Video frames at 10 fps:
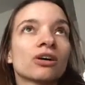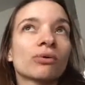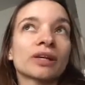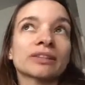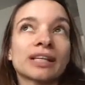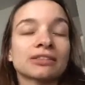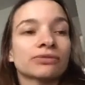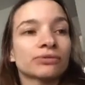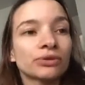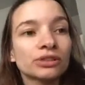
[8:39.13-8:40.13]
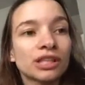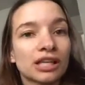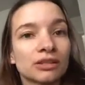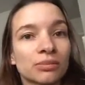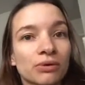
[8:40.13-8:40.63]
what kind of food the
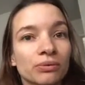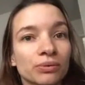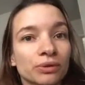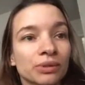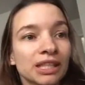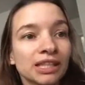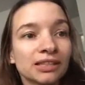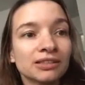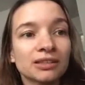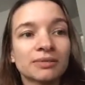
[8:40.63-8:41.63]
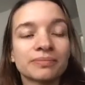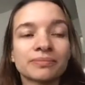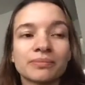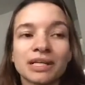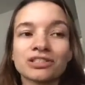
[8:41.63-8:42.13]
animal will eat,
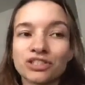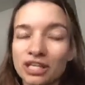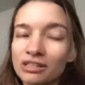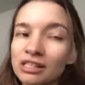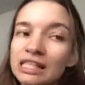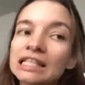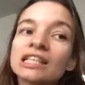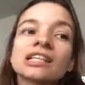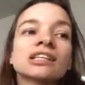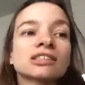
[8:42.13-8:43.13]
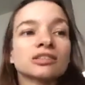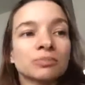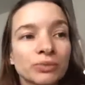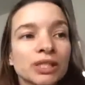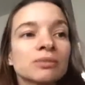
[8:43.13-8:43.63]
but generally, it's
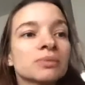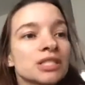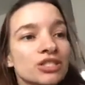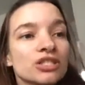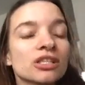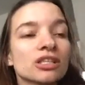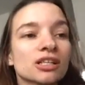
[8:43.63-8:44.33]
pretty much